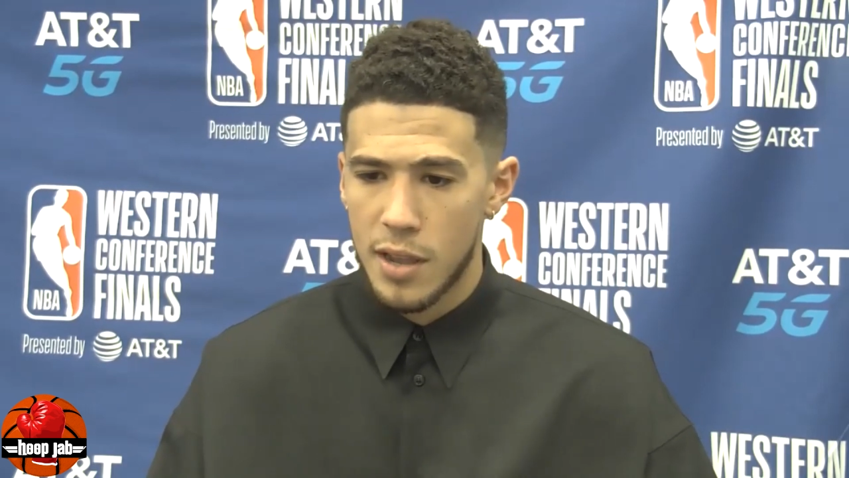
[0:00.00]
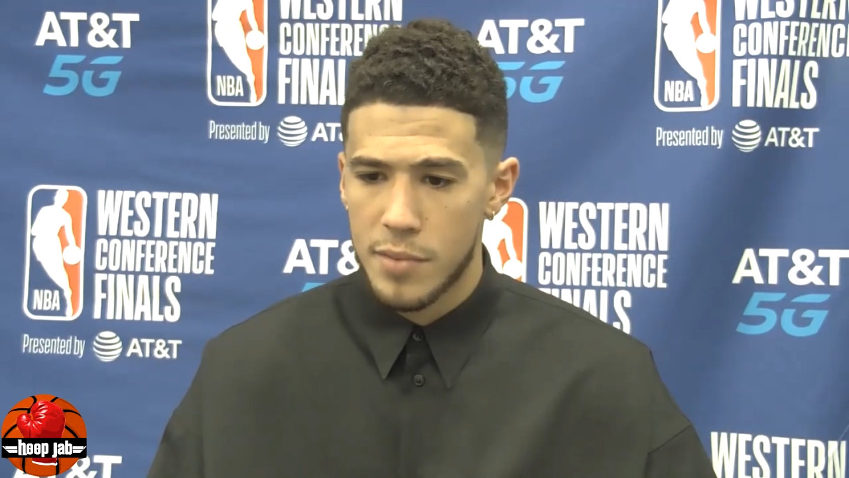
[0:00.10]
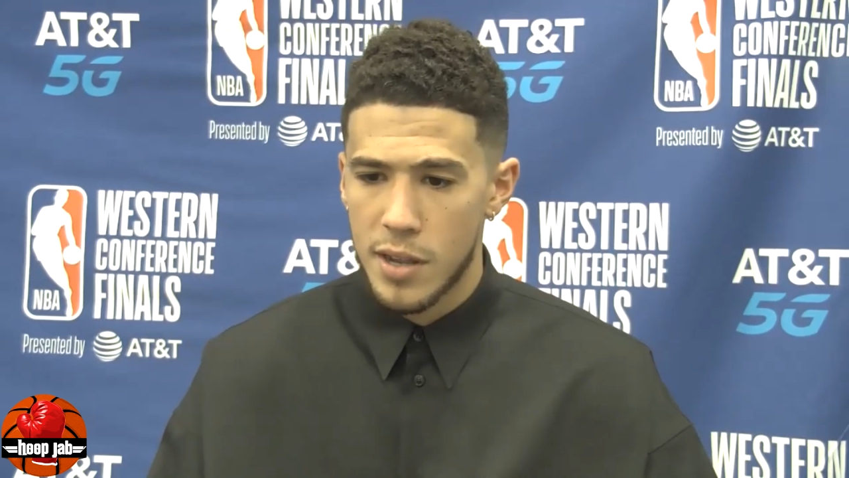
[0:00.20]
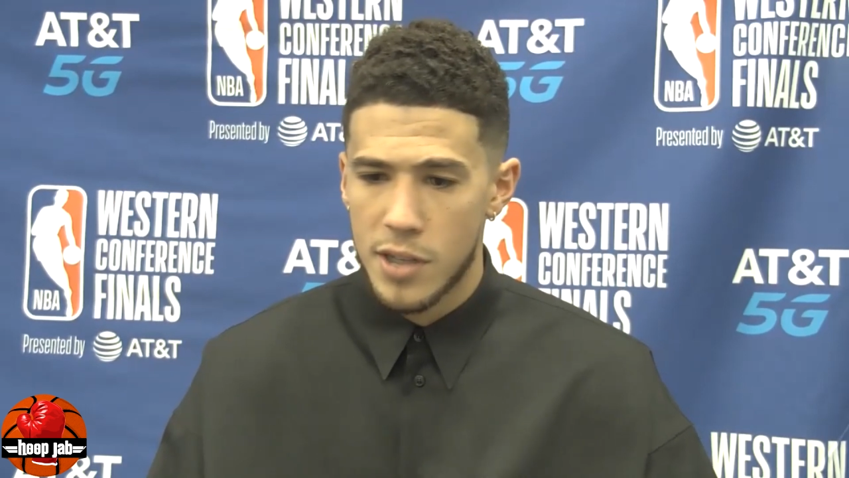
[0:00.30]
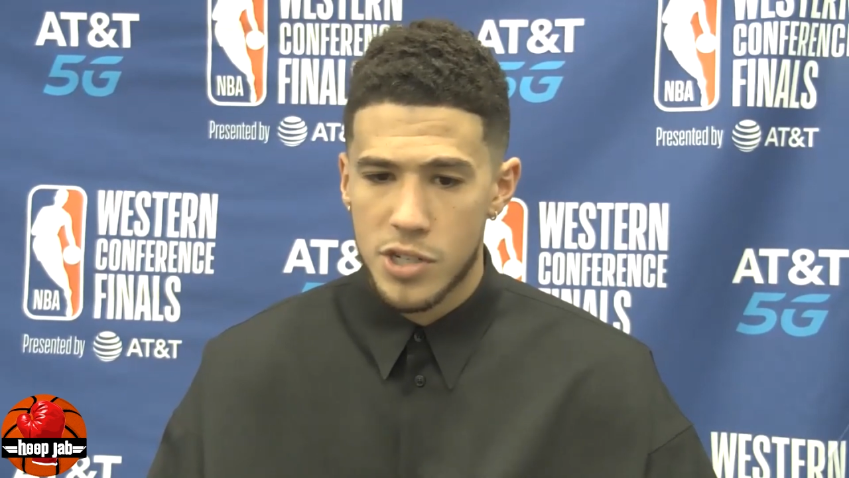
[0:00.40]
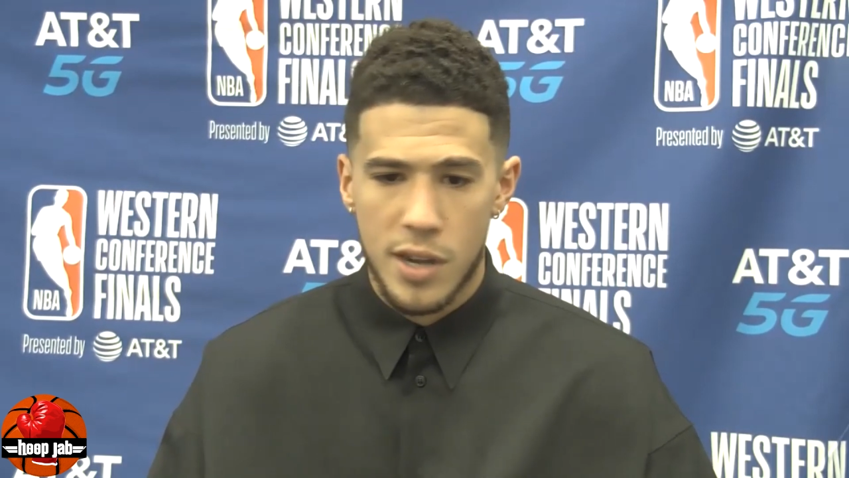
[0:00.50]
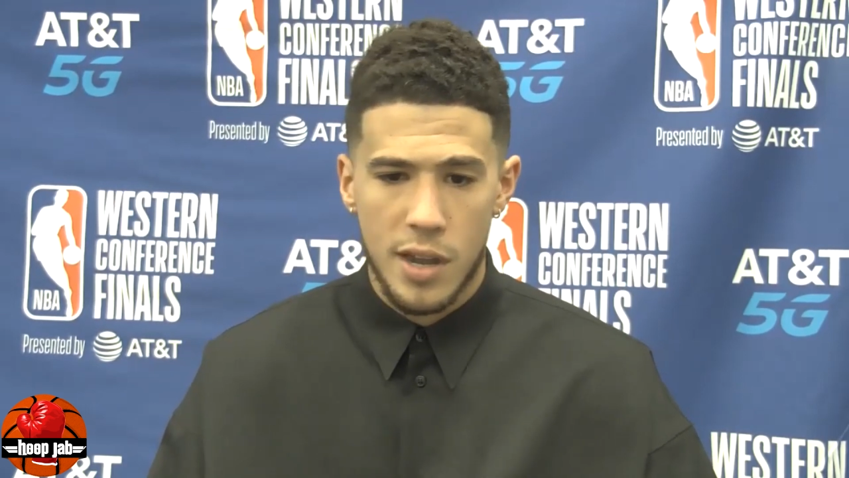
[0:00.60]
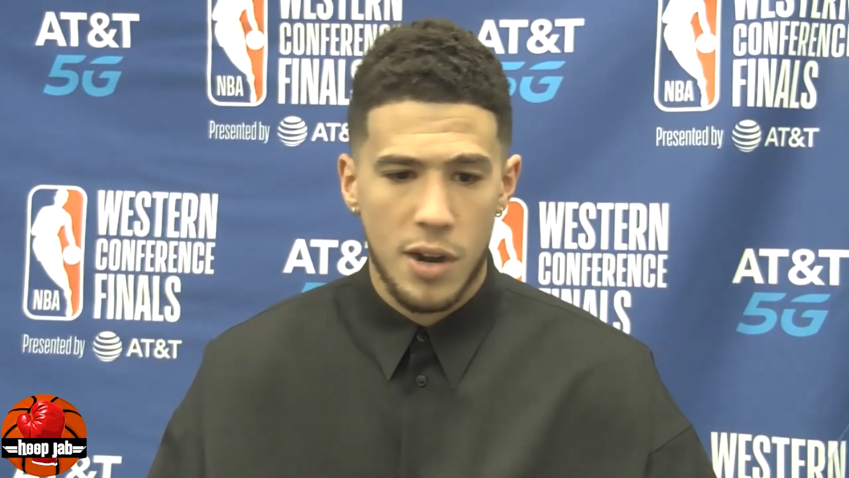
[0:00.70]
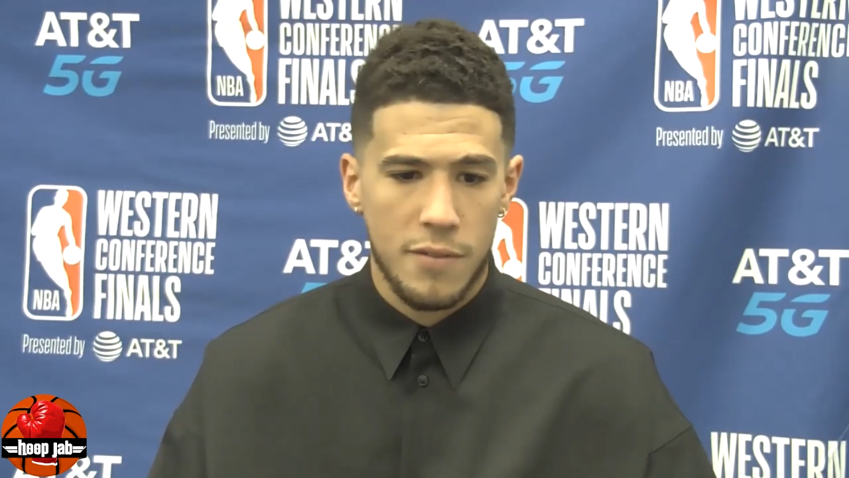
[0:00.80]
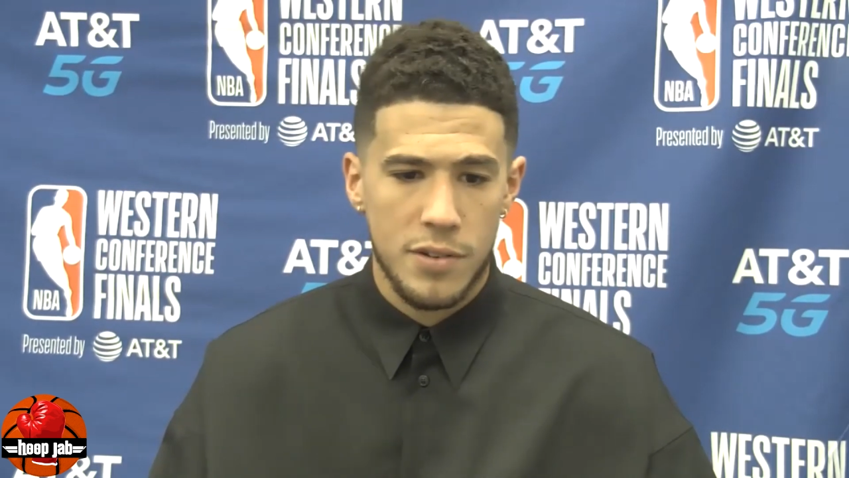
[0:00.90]
DeAndre got an
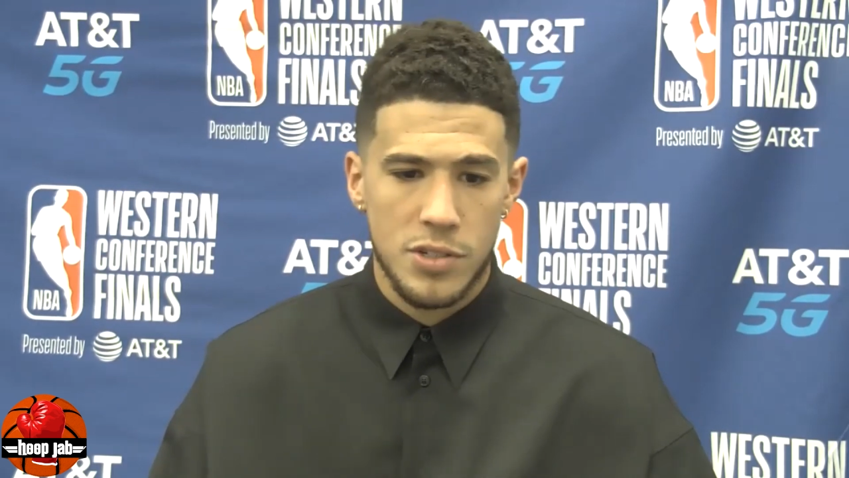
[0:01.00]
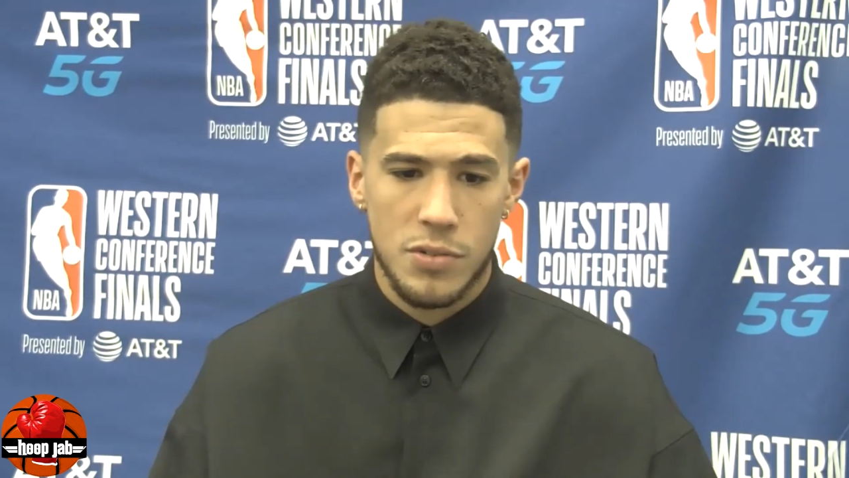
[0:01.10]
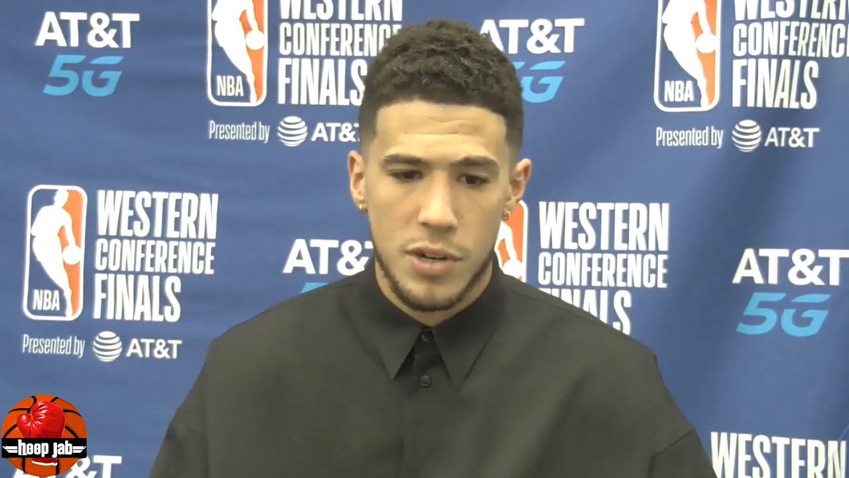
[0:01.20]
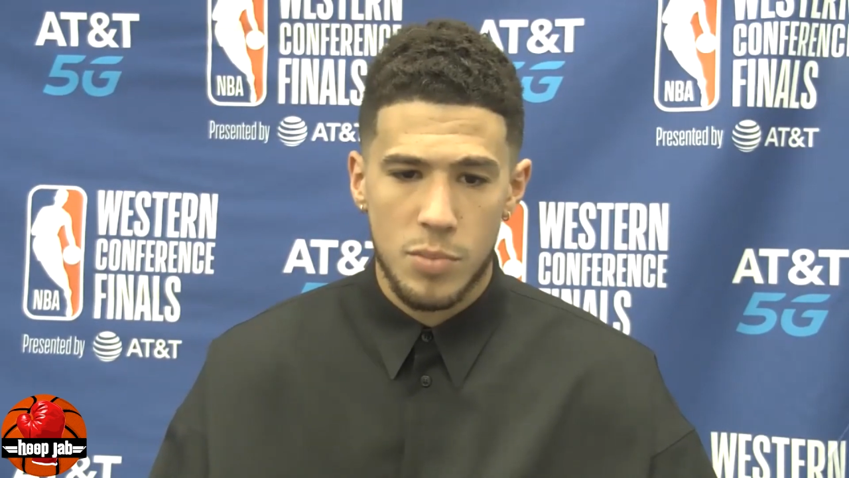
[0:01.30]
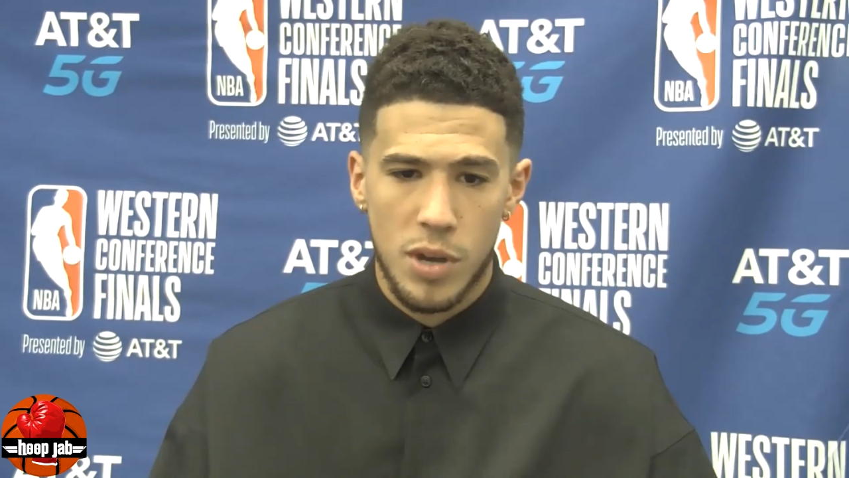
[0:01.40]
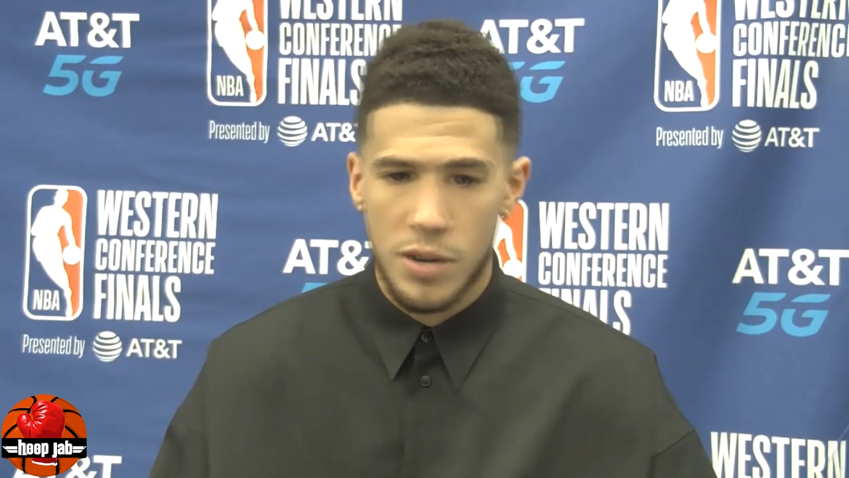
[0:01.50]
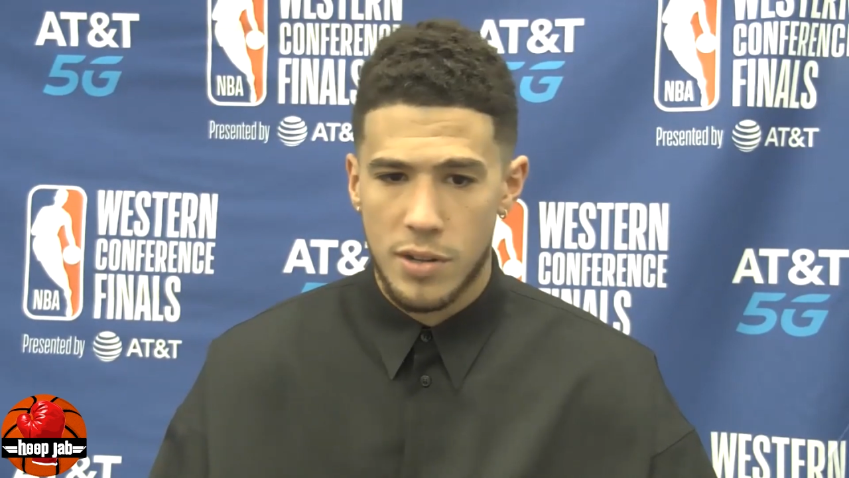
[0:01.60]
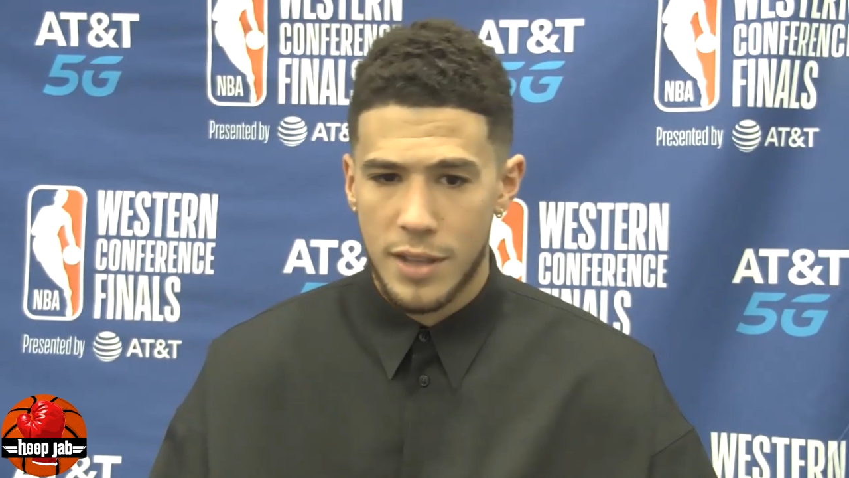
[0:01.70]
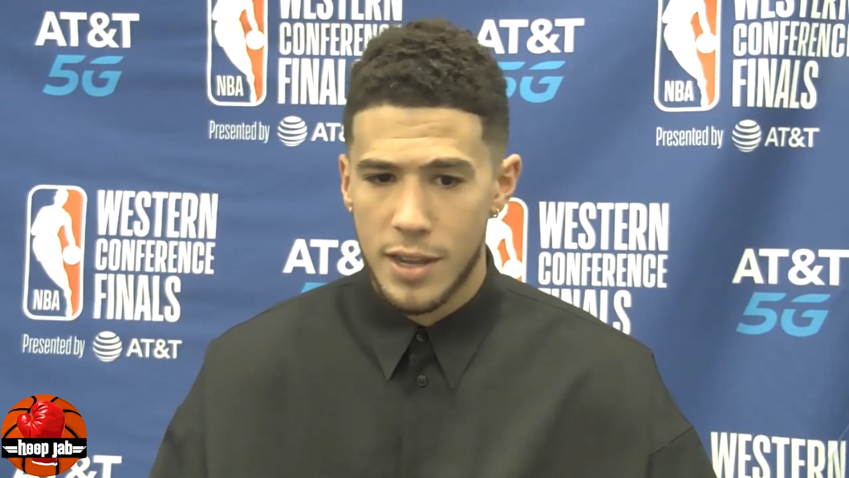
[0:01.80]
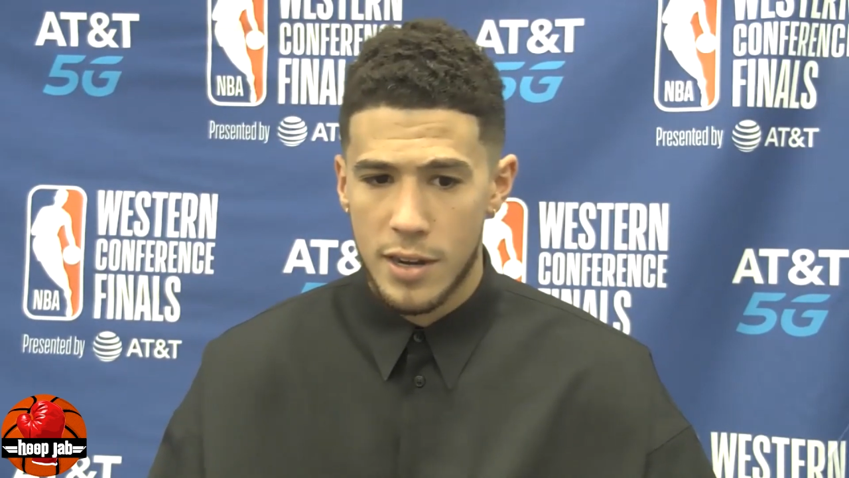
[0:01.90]
offensive rebound and
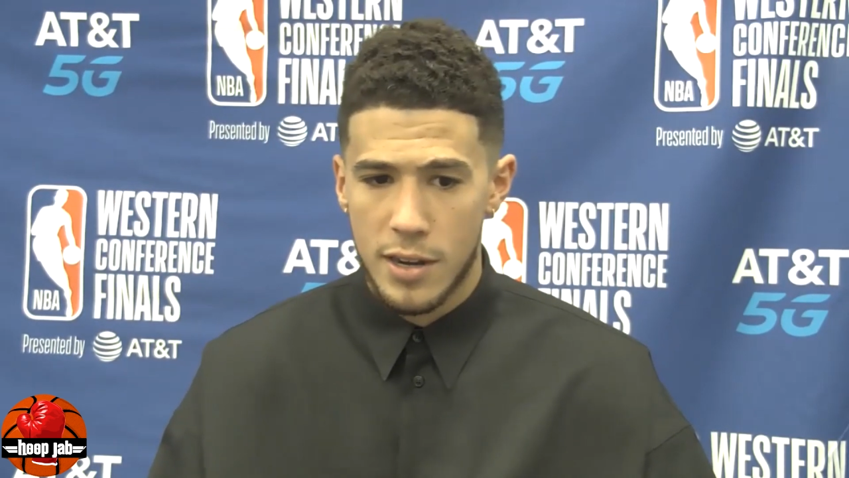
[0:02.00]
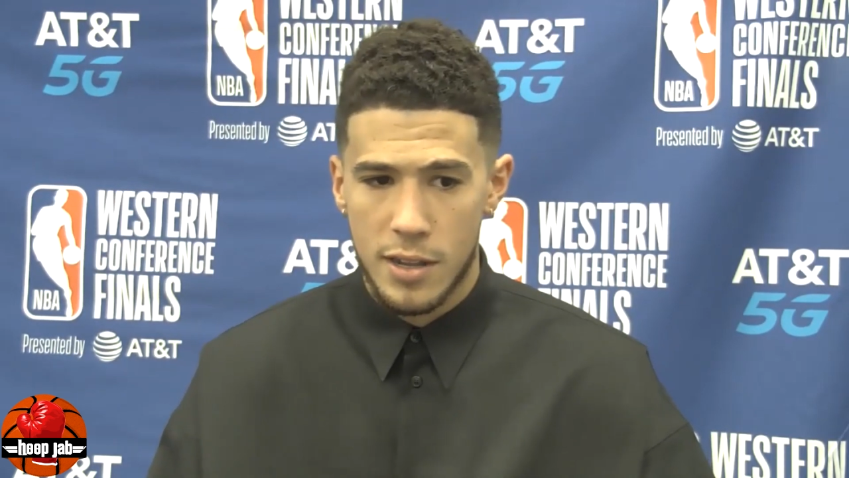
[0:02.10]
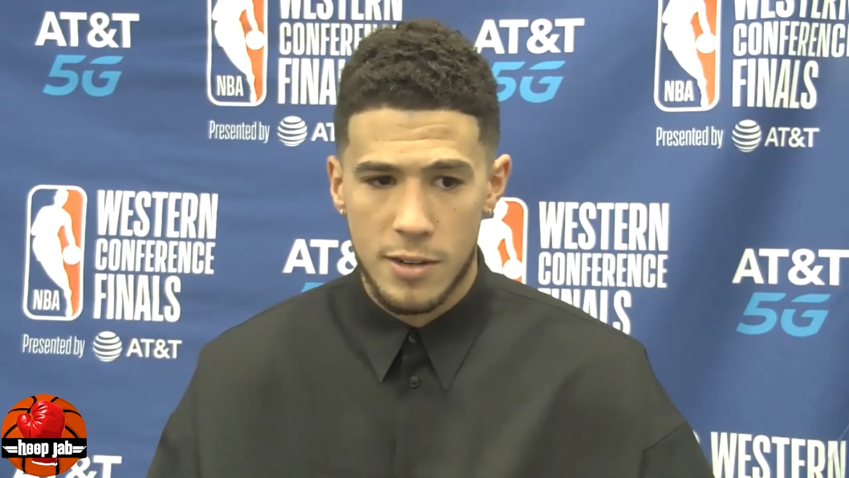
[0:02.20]
laid it in.